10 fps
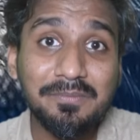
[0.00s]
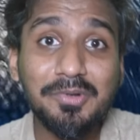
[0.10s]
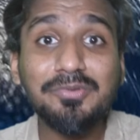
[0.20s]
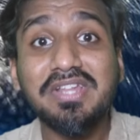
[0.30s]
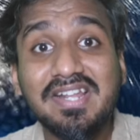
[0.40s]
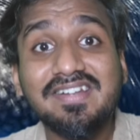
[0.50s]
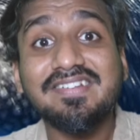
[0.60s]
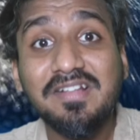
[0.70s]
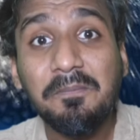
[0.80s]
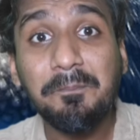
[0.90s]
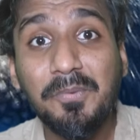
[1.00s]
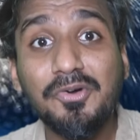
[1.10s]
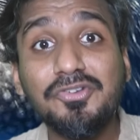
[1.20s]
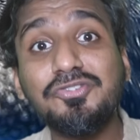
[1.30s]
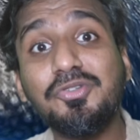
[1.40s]
mouth, there are some
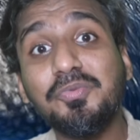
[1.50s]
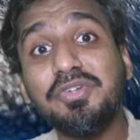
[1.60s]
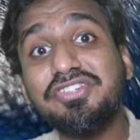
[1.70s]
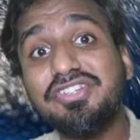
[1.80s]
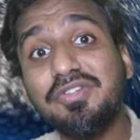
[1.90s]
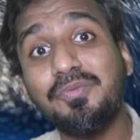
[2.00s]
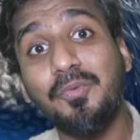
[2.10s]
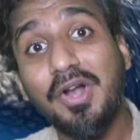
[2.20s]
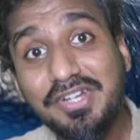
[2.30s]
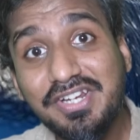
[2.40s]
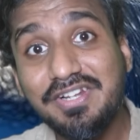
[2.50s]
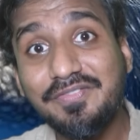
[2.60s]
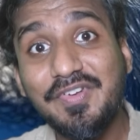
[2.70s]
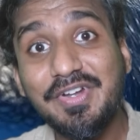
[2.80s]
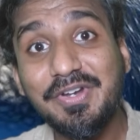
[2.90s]
pores through which this water is
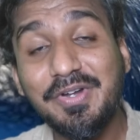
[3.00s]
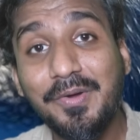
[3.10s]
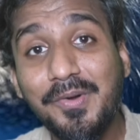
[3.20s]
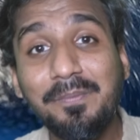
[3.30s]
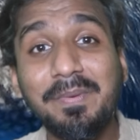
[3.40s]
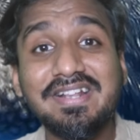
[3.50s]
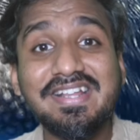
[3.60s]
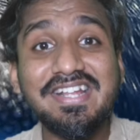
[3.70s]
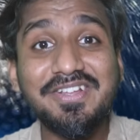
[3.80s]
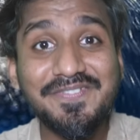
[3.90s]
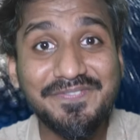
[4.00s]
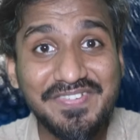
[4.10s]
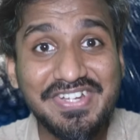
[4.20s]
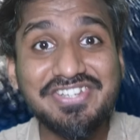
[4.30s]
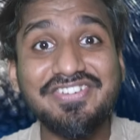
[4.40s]
filtered out, but this
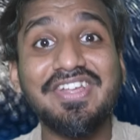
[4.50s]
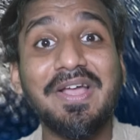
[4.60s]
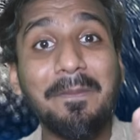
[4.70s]
fish